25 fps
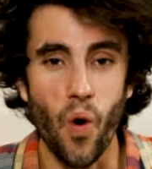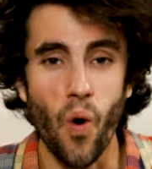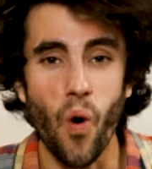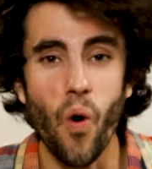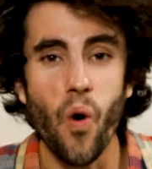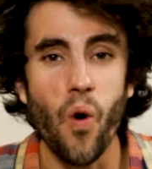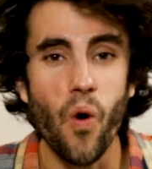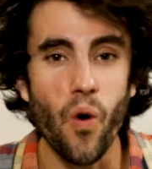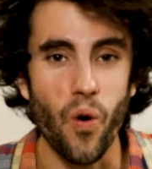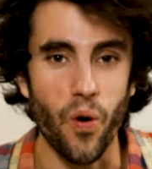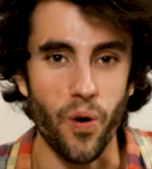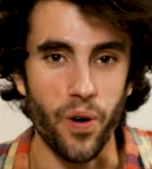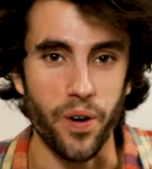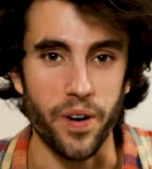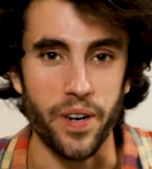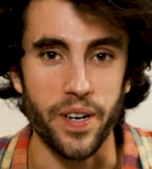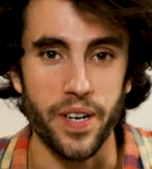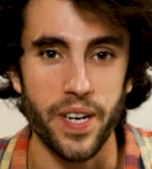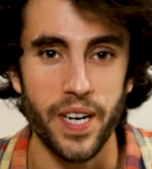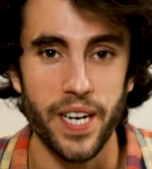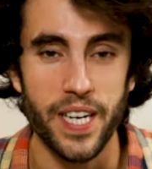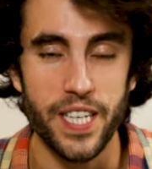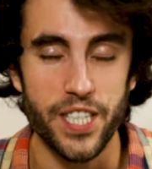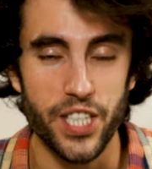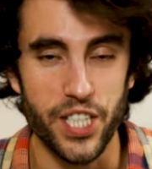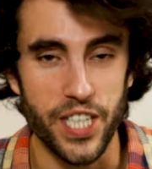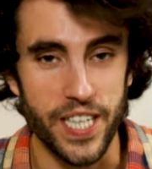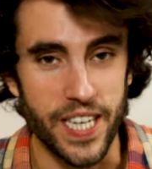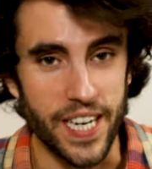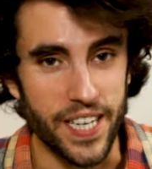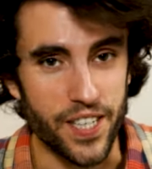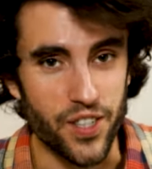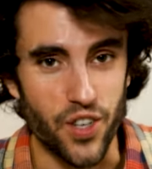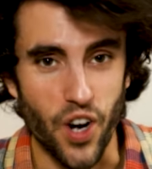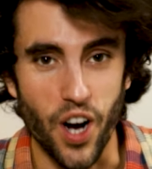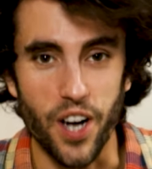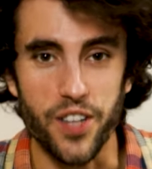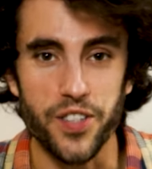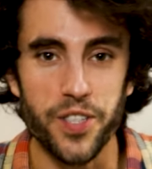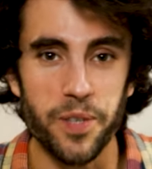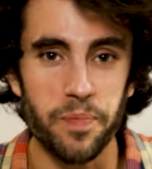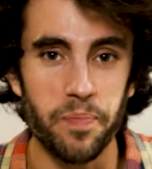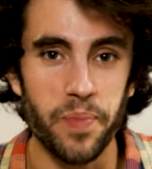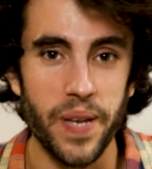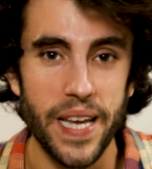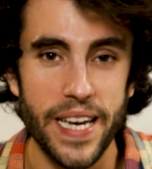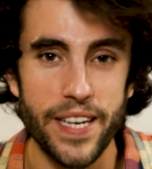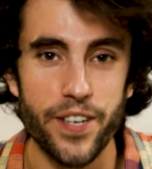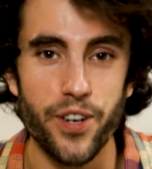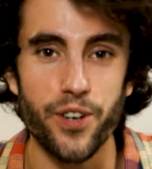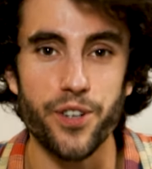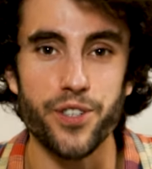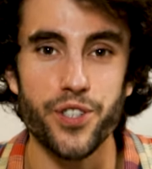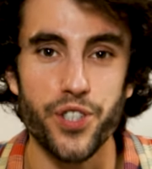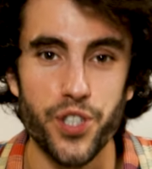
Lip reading: or she can contemplate her